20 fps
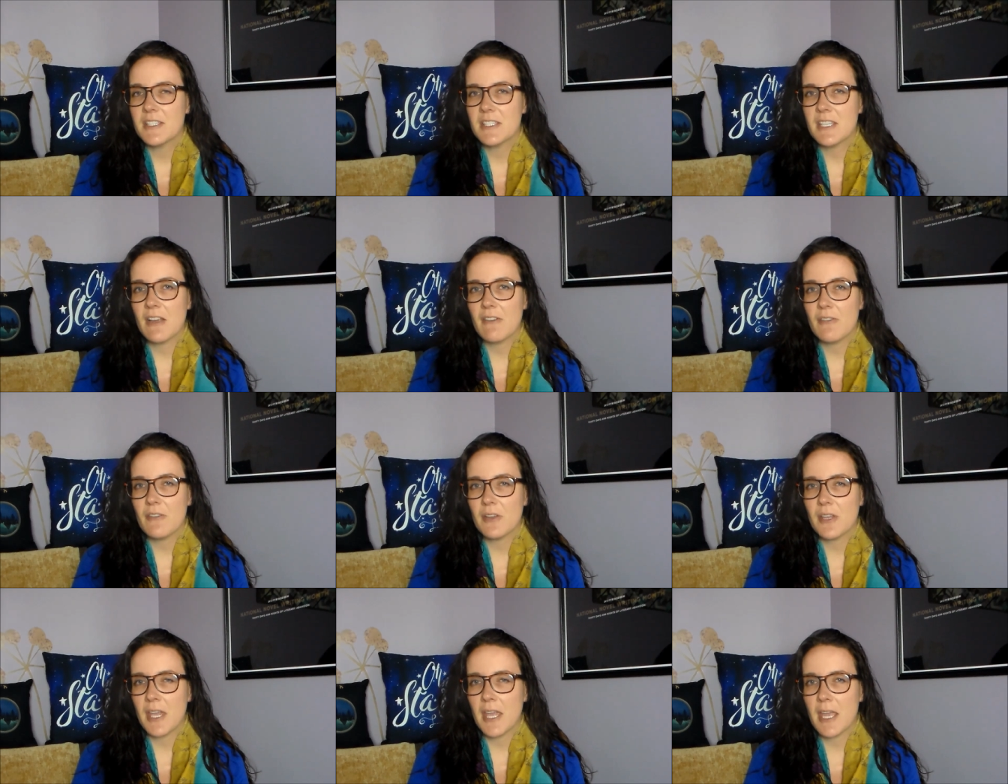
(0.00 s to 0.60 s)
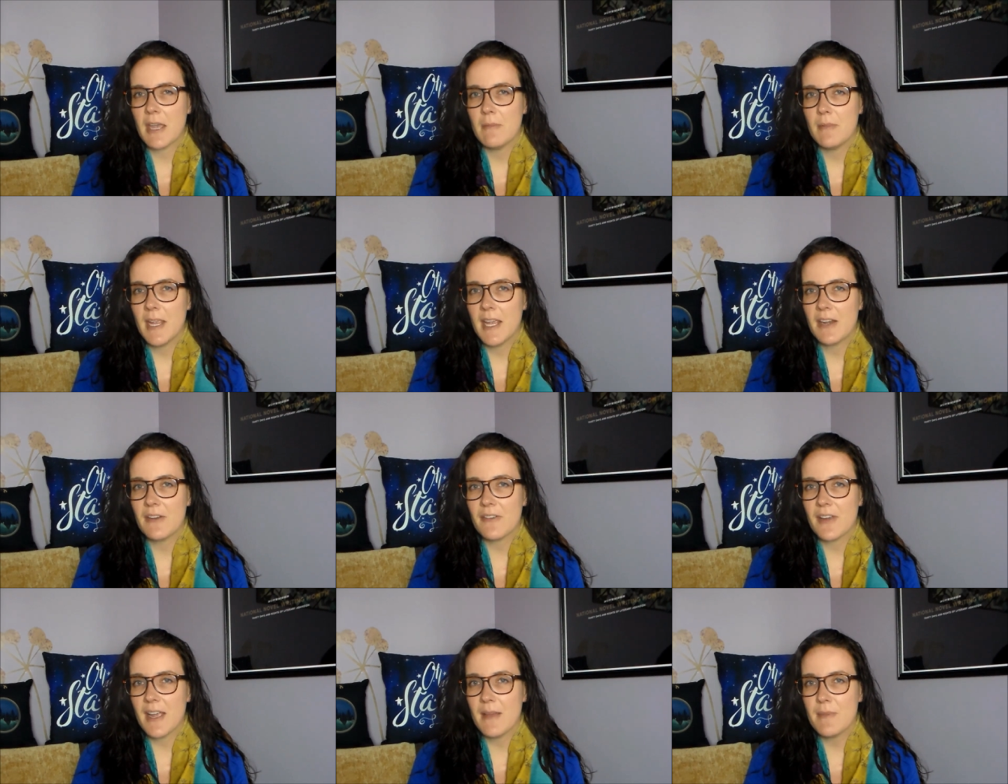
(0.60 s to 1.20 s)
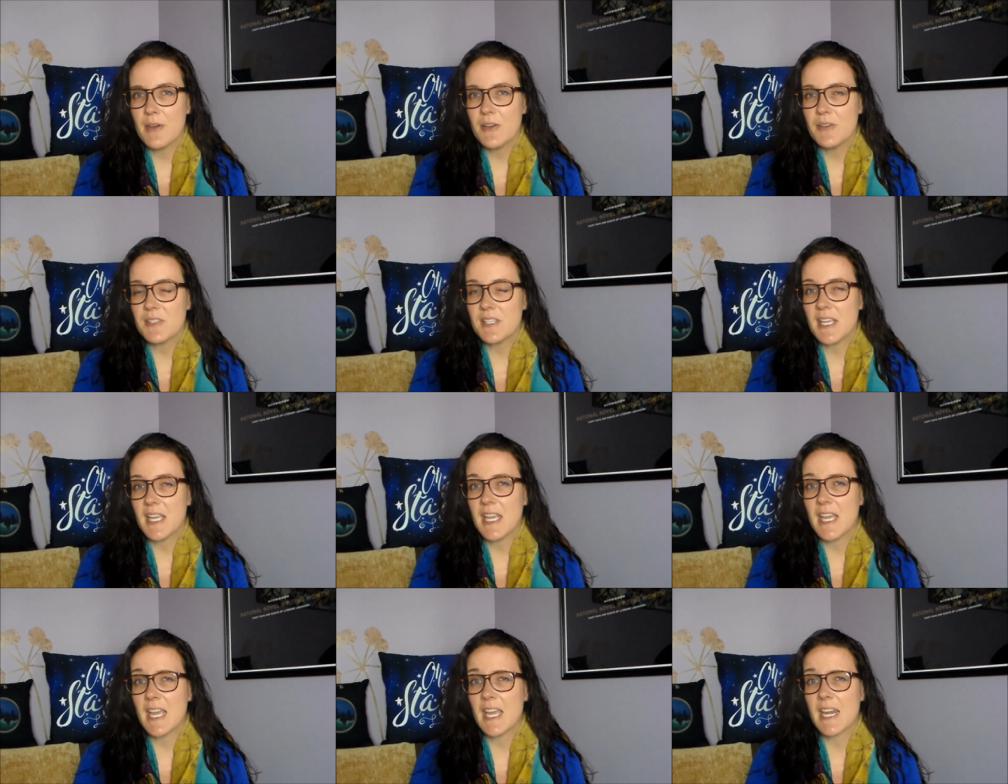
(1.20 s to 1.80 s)
done several camp
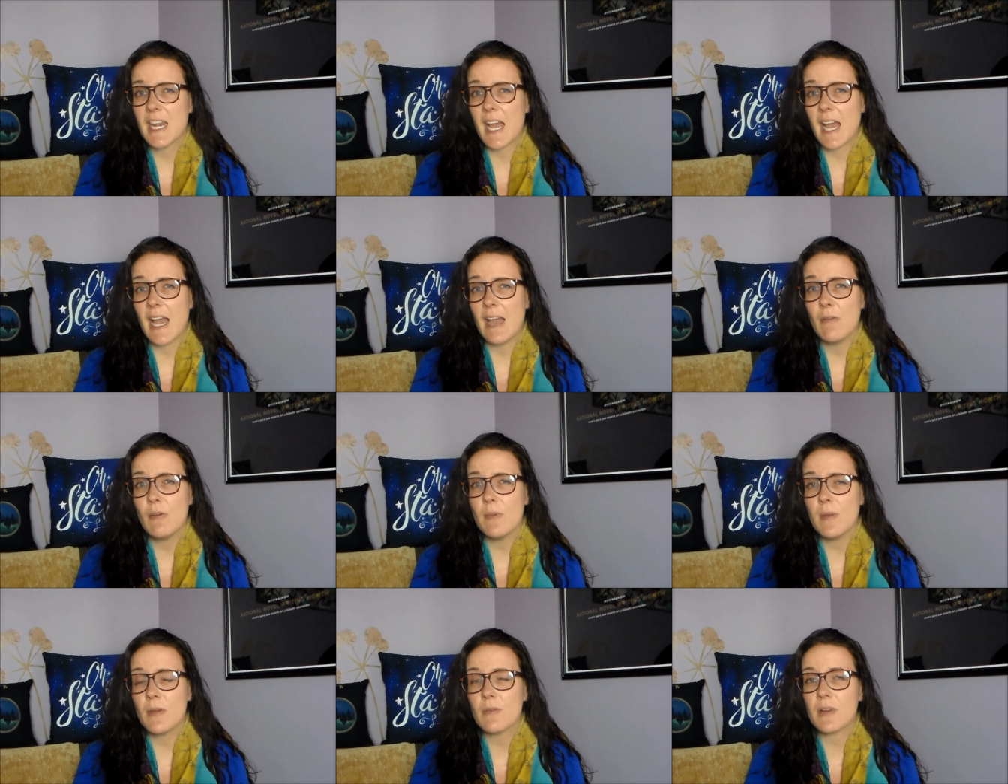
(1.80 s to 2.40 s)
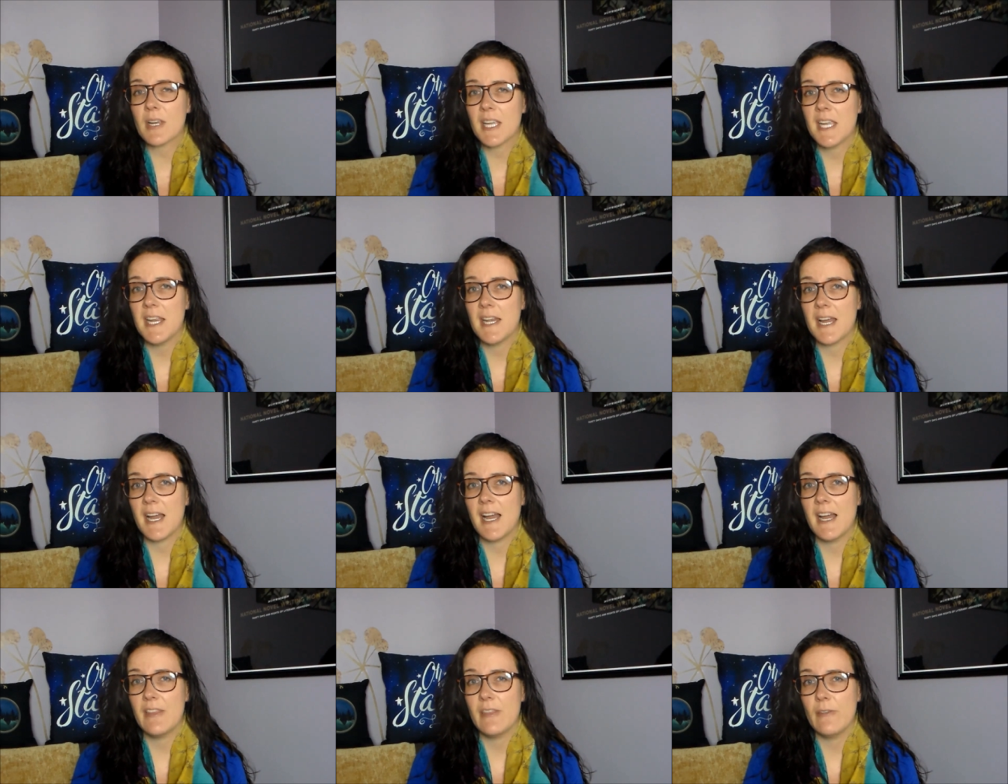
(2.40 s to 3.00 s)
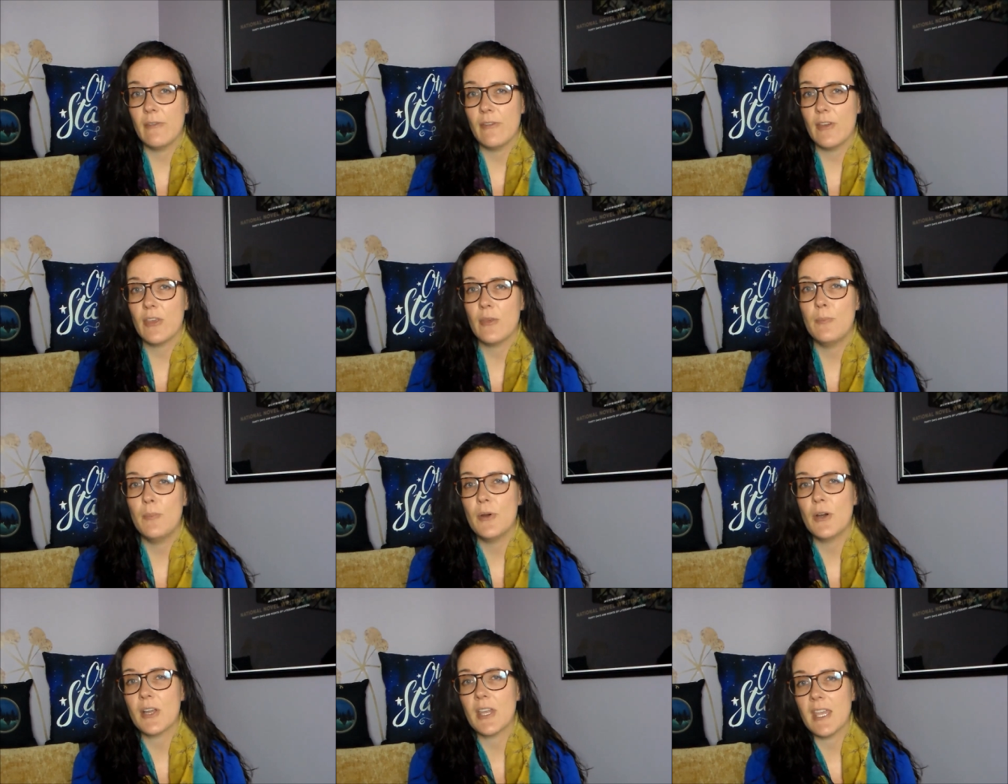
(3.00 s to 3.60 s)
NaNoWriMos and I will be working on the
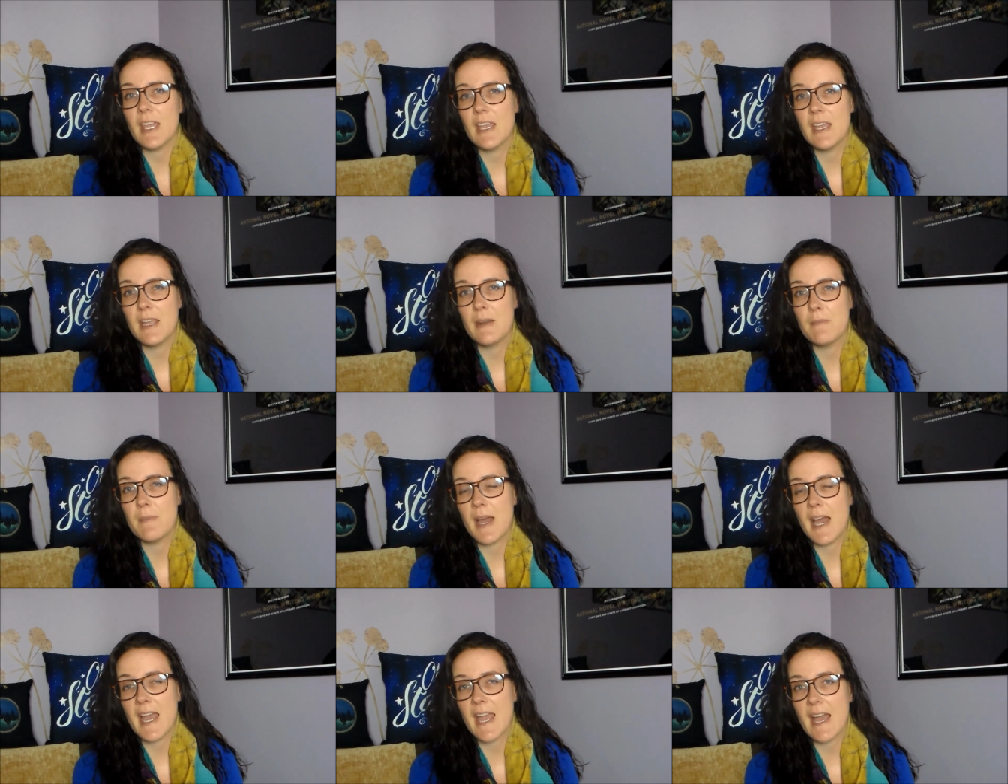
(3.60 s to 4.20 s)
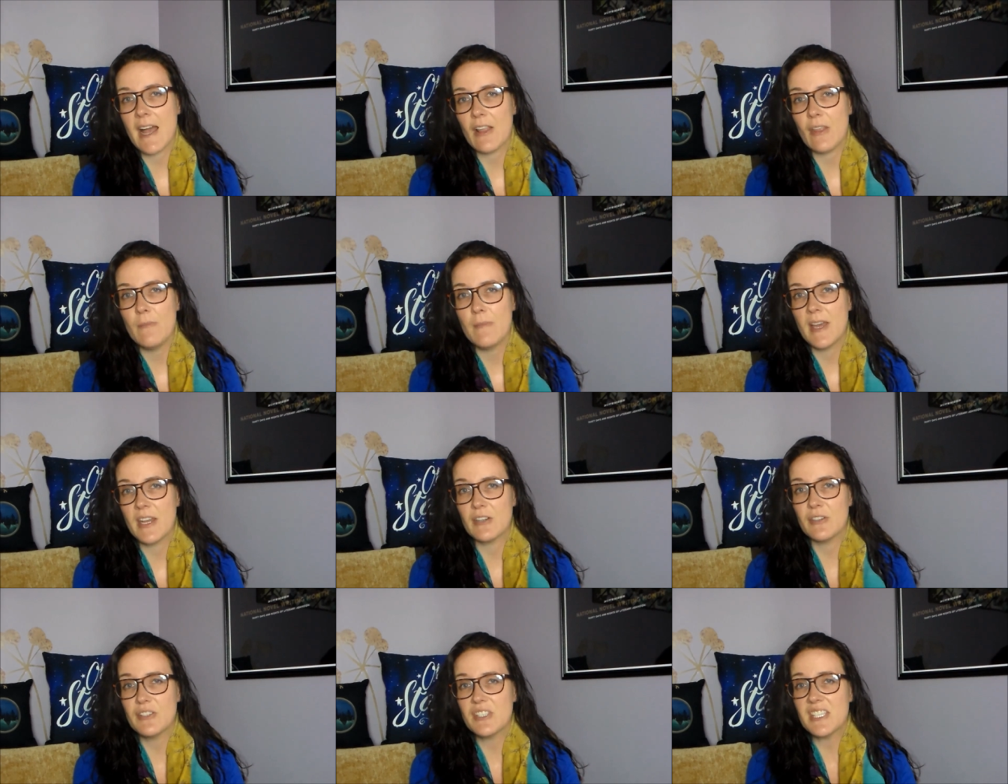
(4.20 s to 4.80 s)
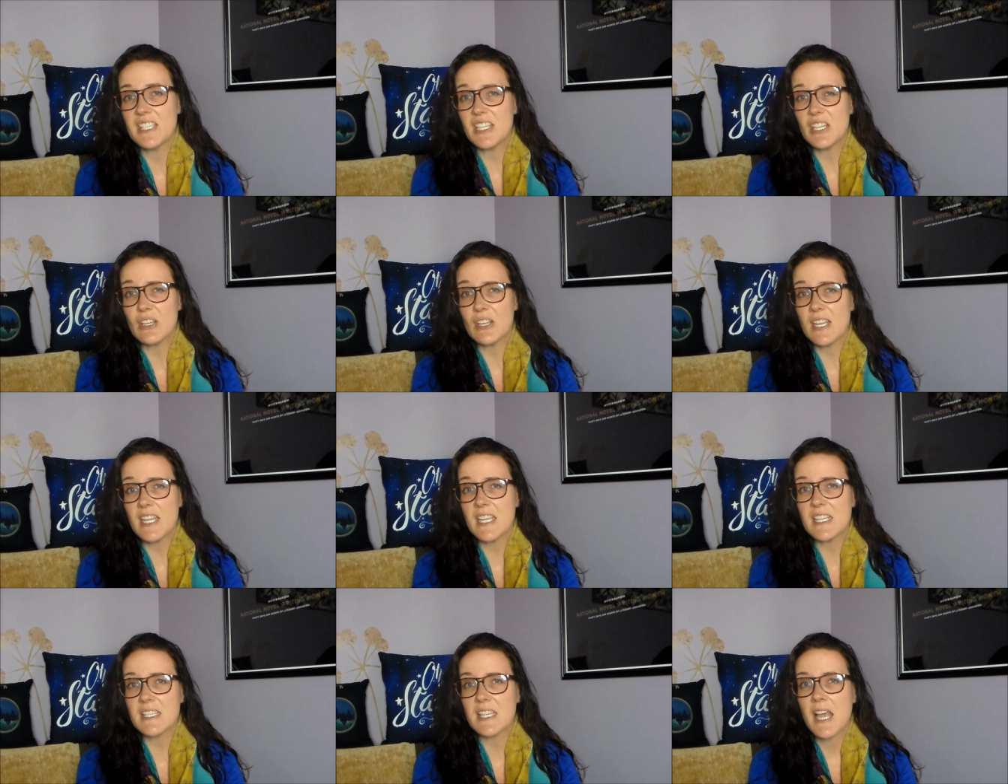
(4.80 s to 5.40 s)
fifth book in my elemental
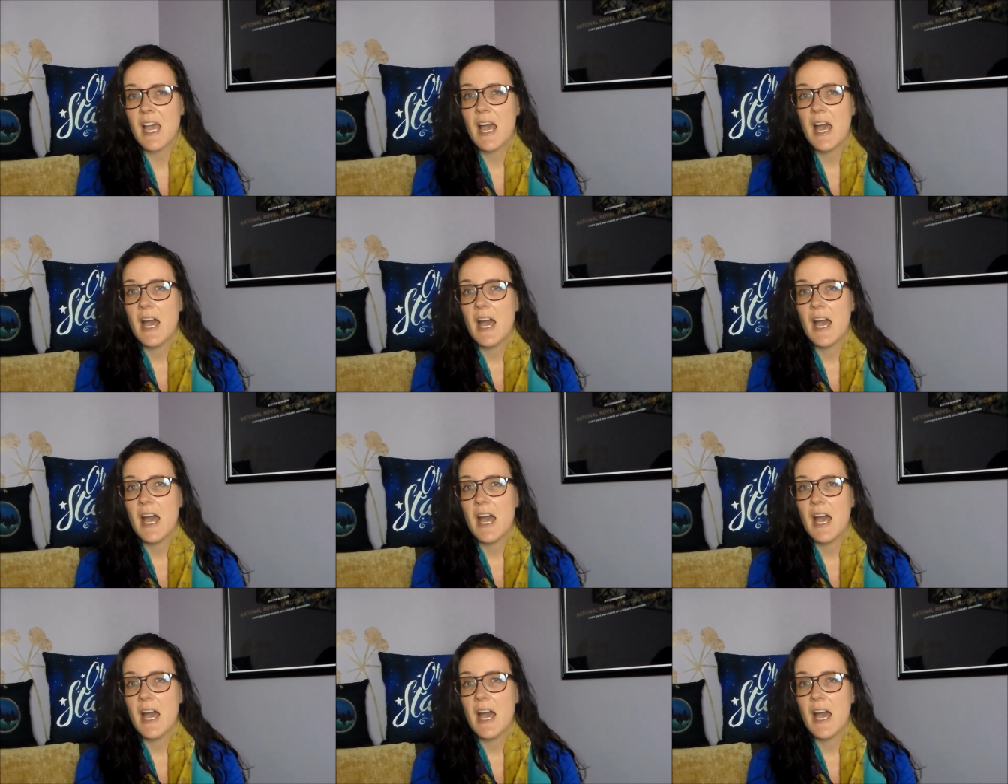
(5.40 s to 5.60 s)
series.